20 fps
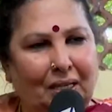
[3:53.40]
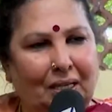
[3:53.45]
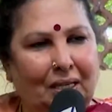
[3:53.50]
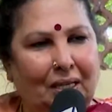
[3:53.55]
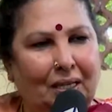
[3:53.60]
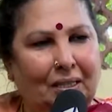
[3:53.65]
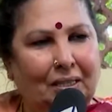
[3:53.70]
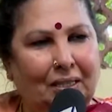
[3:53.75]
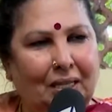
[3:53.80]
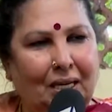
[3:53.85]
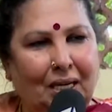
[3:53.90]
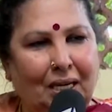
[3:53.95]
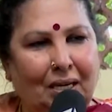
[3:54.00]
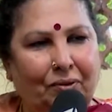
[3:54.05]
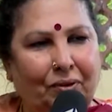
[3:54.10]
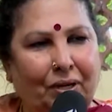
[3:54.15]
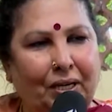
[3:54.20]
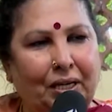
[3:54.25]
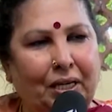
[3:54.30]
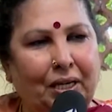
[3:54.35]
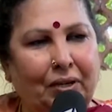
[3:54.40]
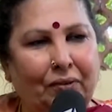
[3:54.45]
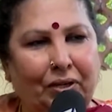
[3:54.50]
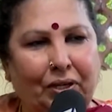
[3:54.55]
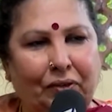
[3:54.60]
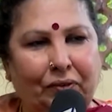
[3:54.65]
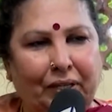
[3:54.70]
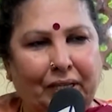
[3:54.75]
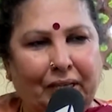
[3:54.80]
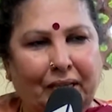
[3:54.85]
In uh, one
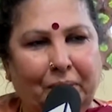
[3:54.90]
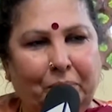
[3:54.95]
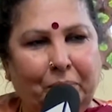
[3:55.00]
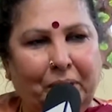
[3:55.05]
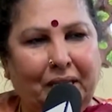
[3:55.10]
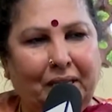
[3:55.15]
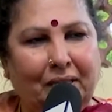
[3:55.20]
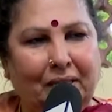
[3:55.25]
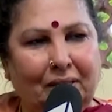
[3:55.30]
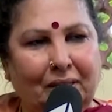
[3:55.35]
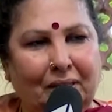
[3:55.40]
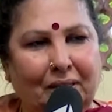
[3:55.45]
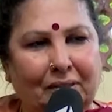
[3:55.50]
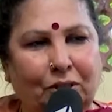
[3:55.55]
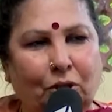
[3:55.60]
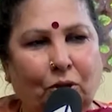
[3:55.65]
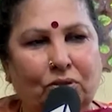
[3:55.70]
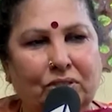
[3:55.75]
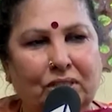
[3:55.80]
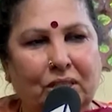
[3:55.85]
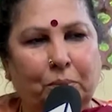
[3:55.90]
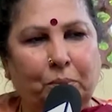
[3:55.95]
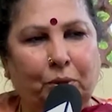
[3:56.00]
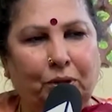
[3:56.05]
hour, we can make a thousand